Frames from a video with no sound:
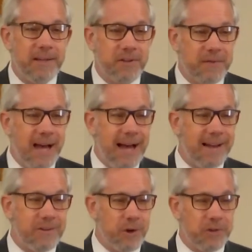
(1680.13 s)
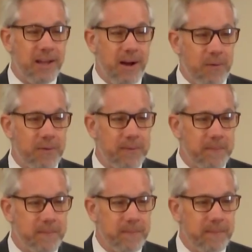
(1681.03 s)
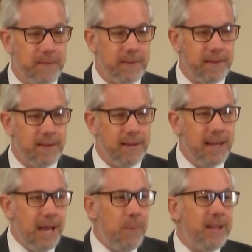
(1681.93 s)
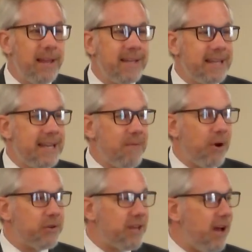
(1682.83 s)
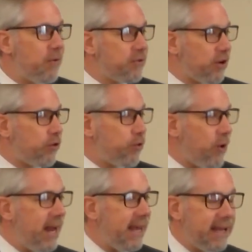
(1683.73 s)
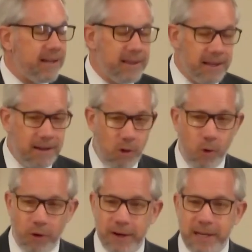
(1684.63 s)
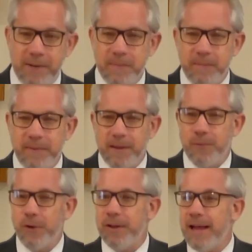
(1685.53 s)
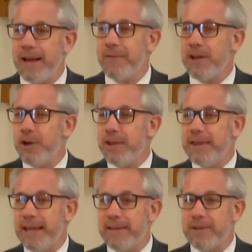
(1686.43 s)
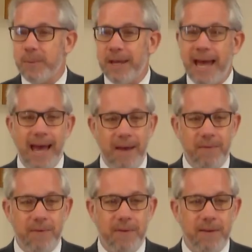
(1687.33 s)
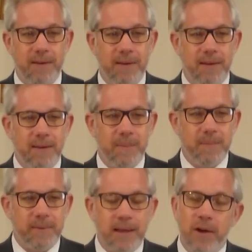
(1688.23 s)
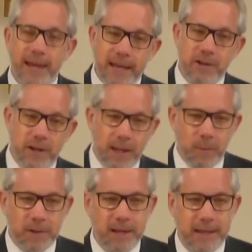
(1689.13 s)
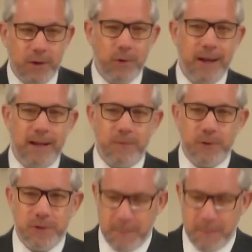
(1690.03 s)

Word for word: of God is ourself. And we like to give ourselves a credit, the glory, for a lot of the good things that we have. Now, occasionally we'll take the credit for some of the